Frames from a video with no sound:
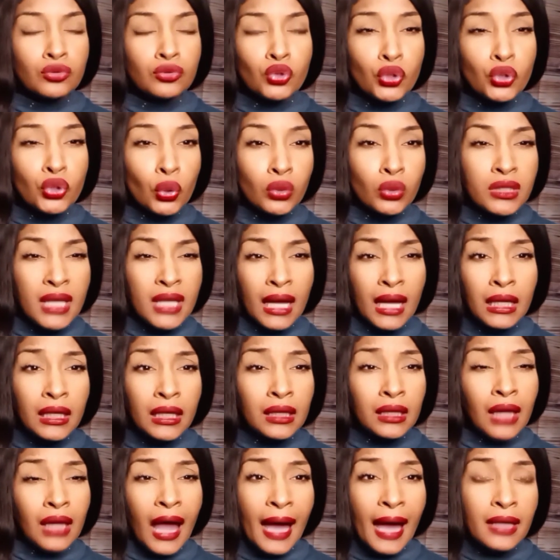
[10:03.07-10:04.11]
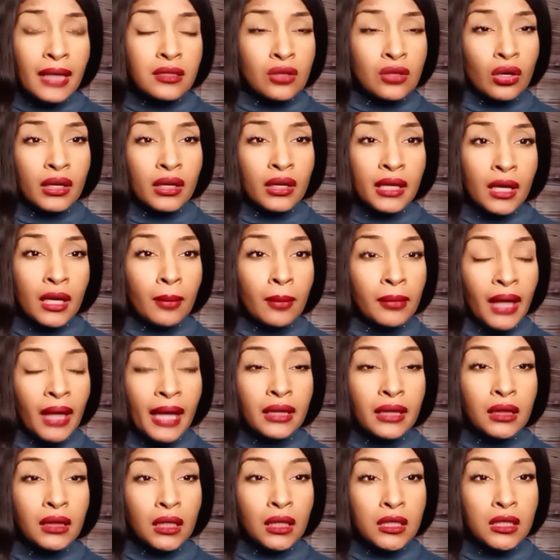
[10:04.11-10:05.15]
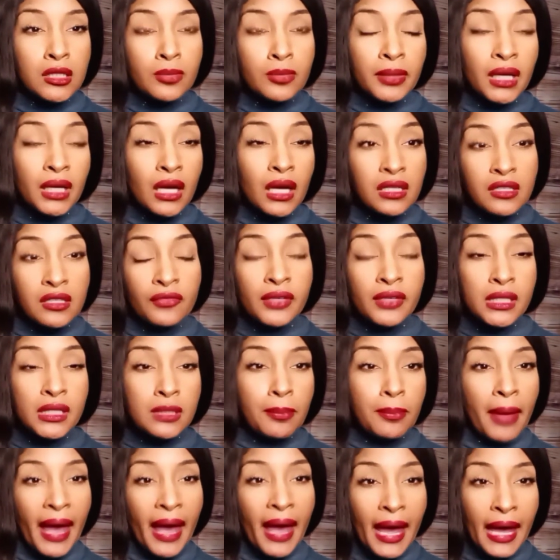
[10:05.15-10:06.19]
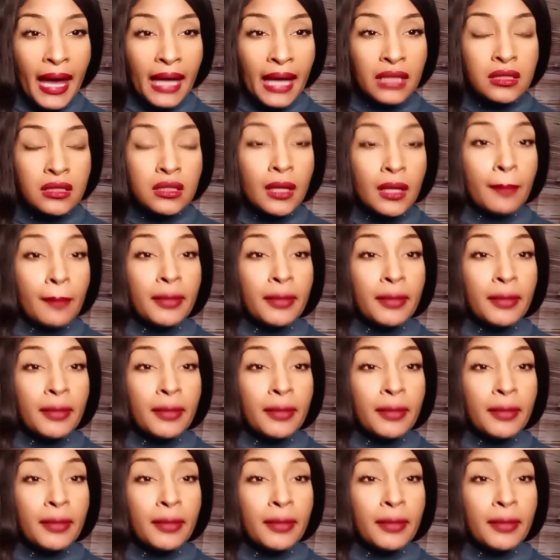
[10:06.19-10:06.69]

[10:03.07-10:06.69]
you know, telling lies on him like this because of his past,